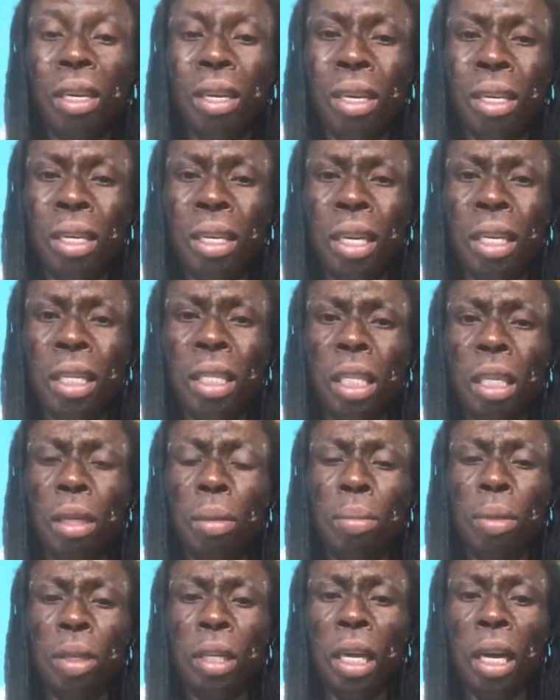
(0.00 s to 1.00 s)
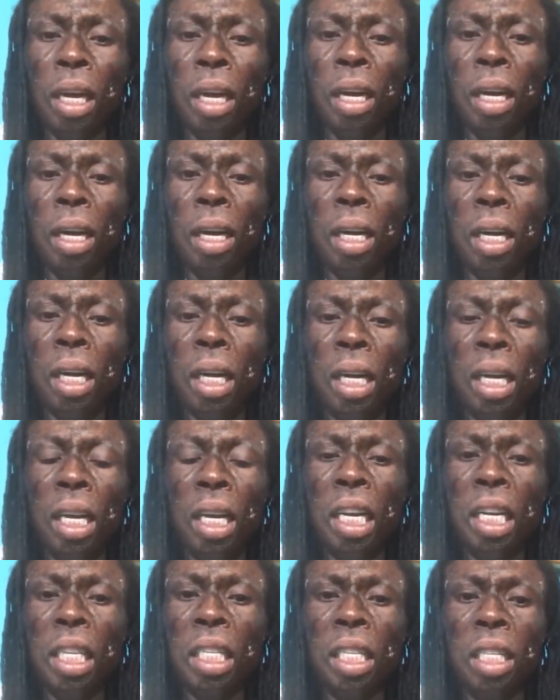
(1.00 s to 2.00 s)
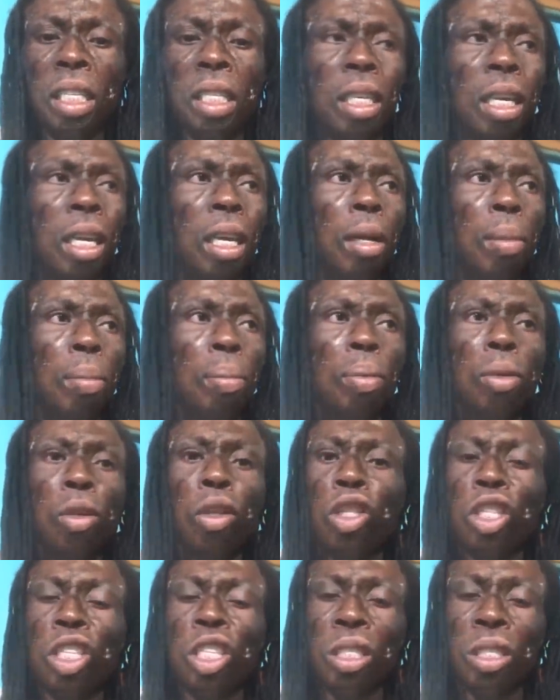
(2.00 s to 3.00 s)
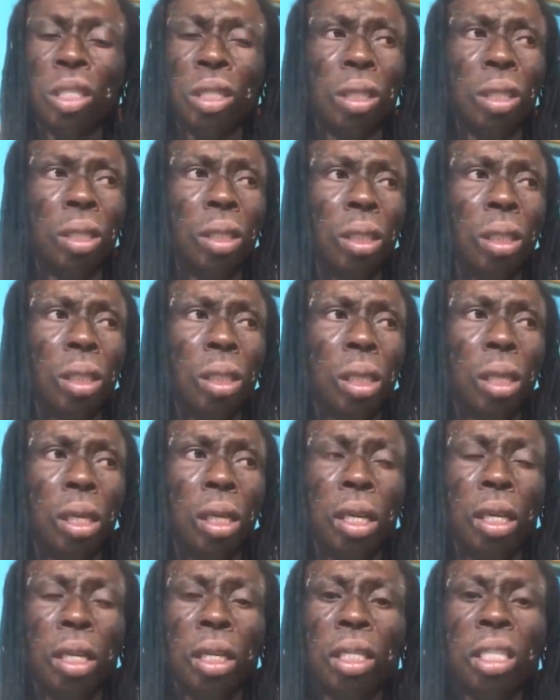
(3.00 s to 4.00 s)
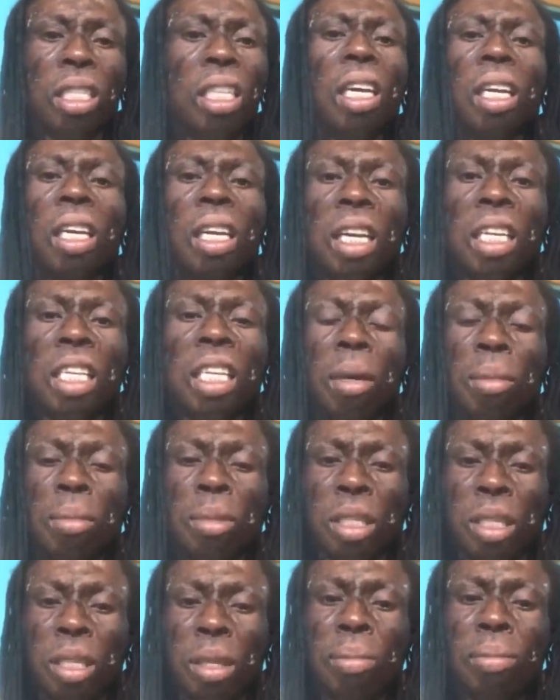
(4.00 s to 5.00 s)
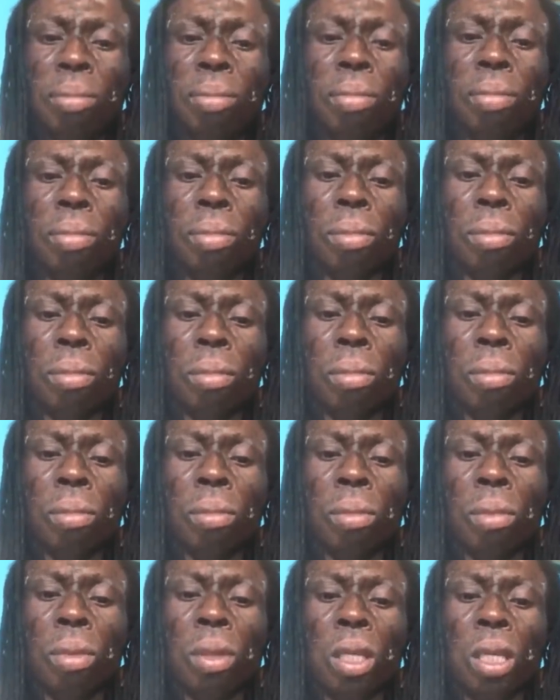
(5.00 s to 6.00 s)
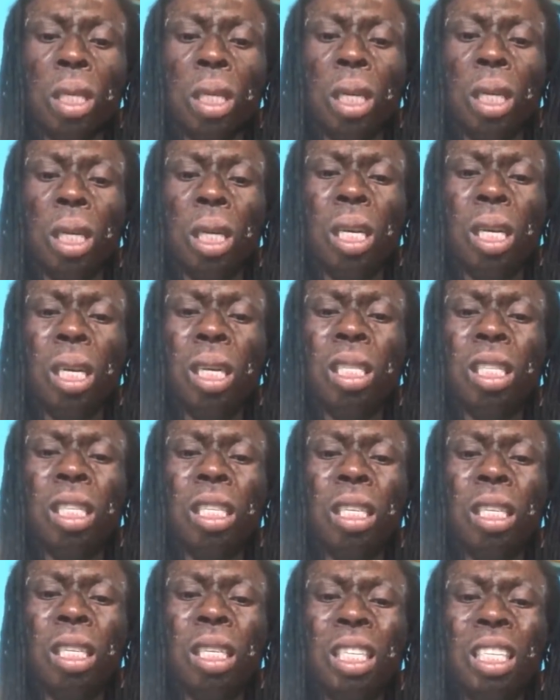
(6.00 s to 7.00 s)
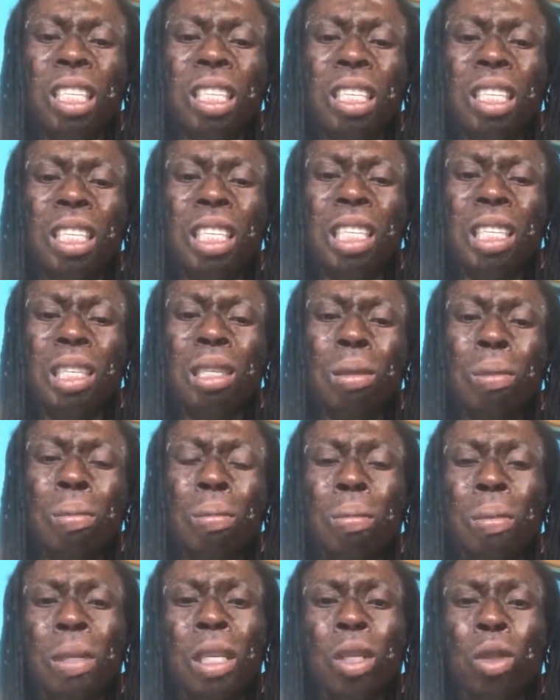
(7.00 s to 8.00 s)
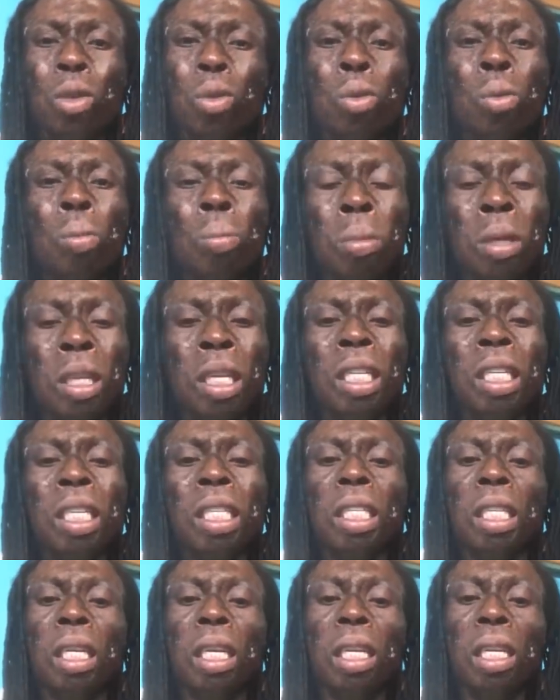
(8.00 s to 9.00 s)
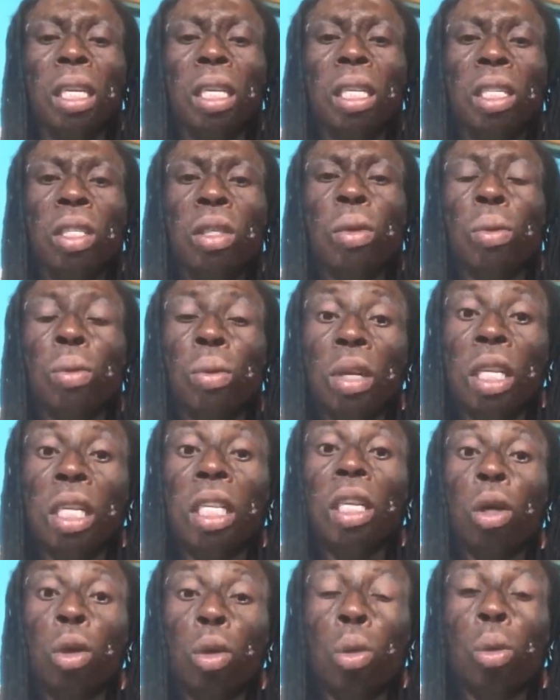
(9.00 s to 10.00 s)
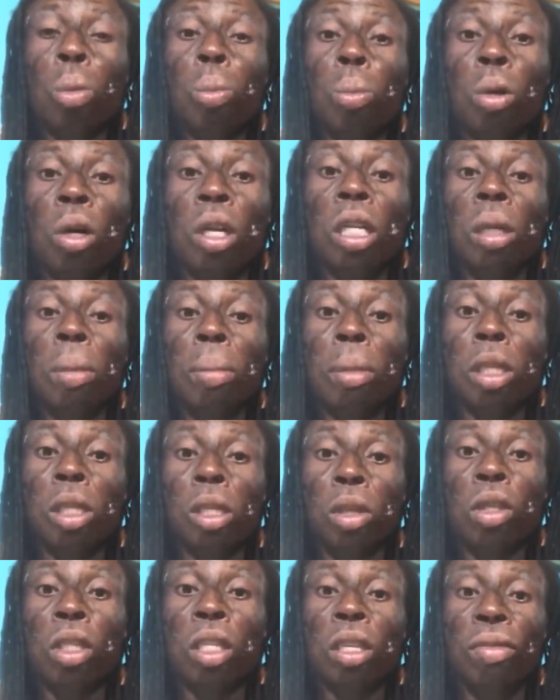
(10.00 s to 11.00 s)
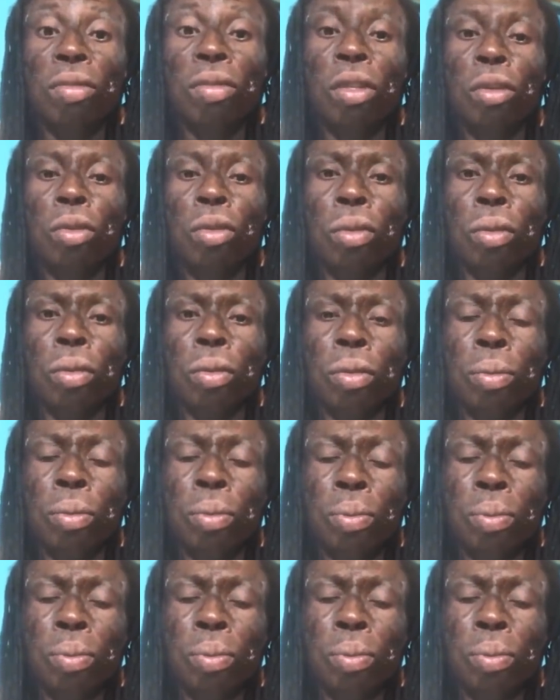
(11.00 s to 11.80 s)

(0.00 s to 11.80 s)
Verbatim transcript: I idea be a to say preaching. Ye Kenyam sem. Eti me to me ni die no Kenyan group on the message share video no.